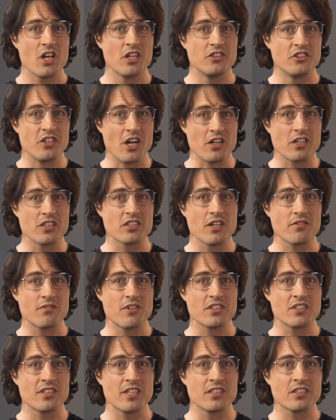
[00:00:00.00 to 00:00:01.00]
junkies of the
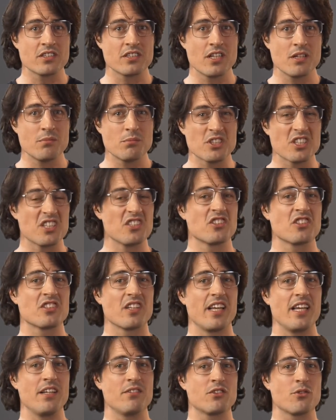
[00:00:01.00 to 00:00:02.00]
systems,
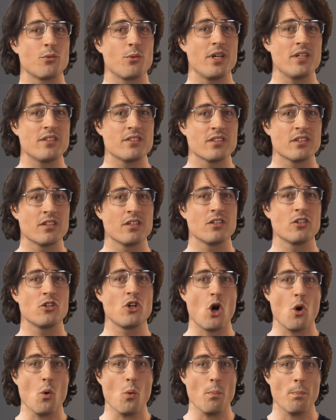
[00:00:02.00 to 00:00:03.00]
slaves to it,
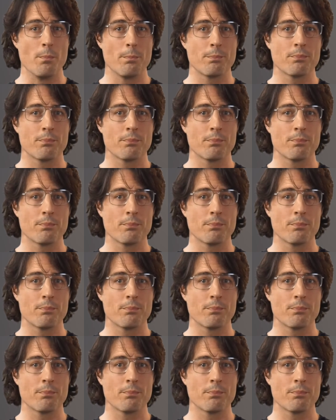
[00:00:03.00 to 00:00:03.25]
no.